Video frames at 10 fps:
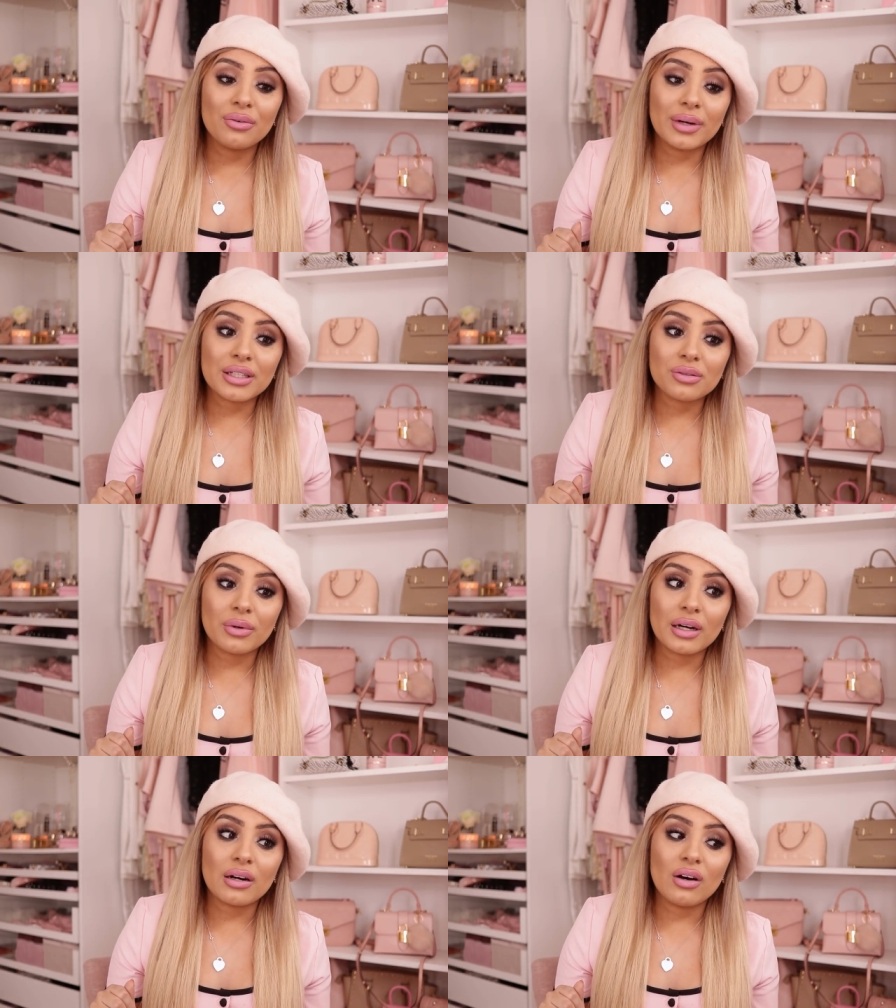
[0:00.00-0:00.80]
which
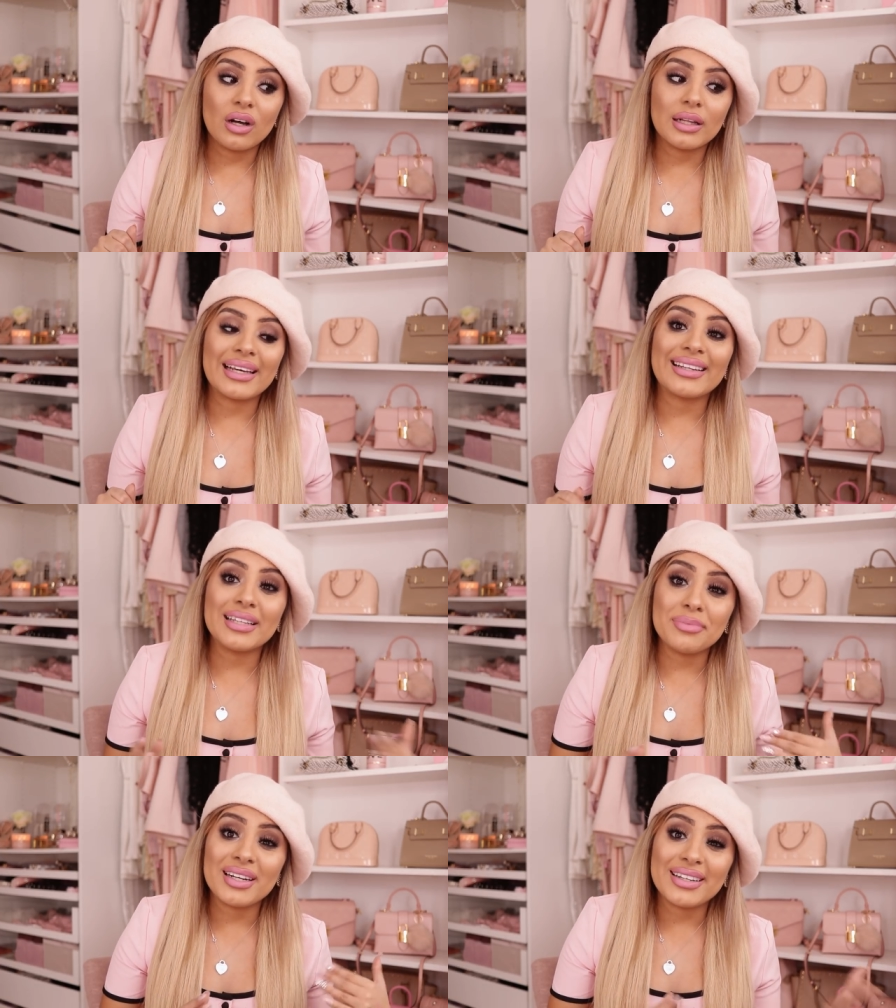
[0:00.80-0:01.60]
were all like
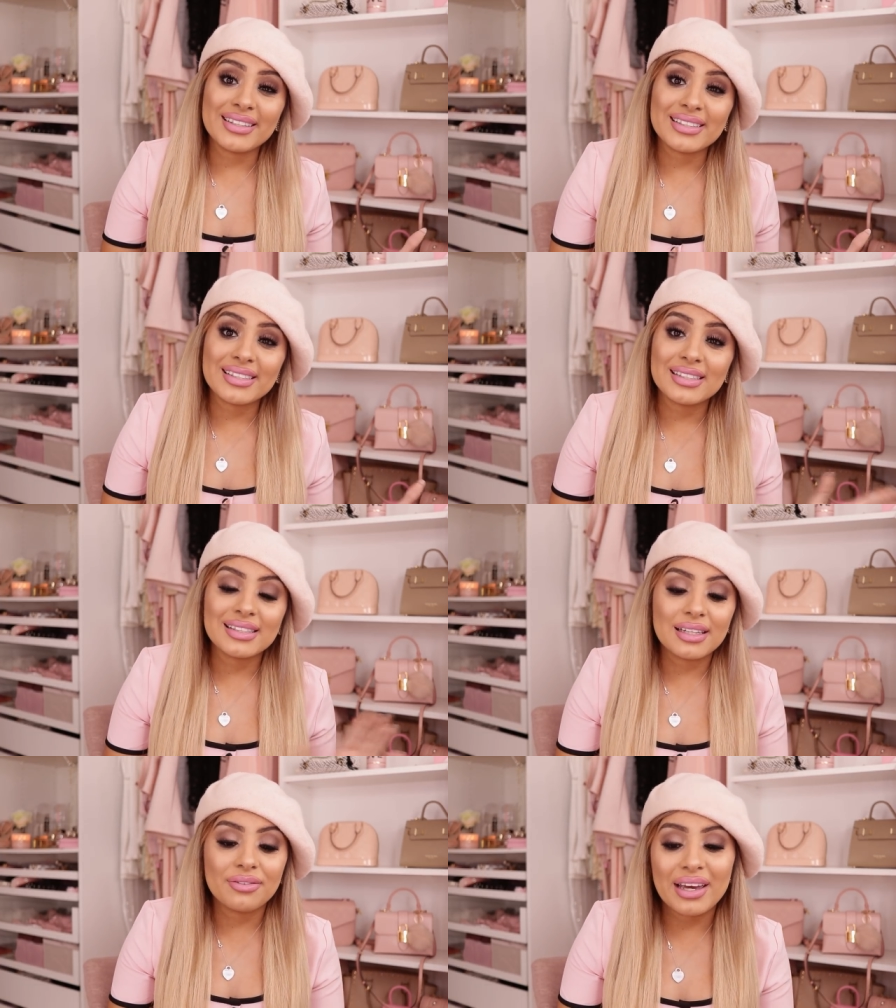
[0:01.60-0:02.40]
limited edition stuff